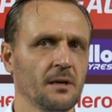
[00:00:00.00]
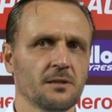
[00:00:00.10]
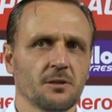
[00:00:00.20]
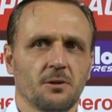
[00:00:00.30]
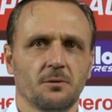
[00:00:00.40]

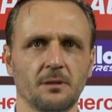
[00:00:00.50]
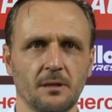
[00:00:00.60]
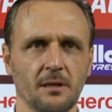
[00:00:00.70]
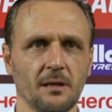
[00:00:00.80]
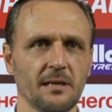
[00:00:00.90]
So
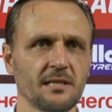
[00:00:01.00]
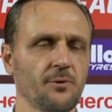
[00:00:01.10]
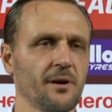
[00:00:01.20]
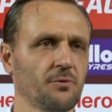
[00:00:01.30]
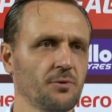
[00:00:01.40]
let's say
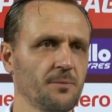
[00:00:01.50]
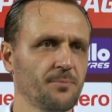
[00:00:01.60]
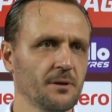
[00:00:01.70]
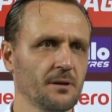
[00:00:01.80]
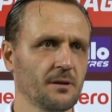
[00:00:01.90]
we have to
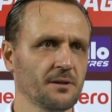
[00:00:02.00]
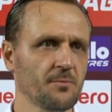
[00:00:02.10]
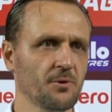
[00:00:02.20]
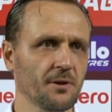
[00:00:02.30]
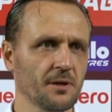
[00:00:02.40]

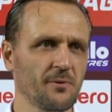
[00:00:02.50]
keep going.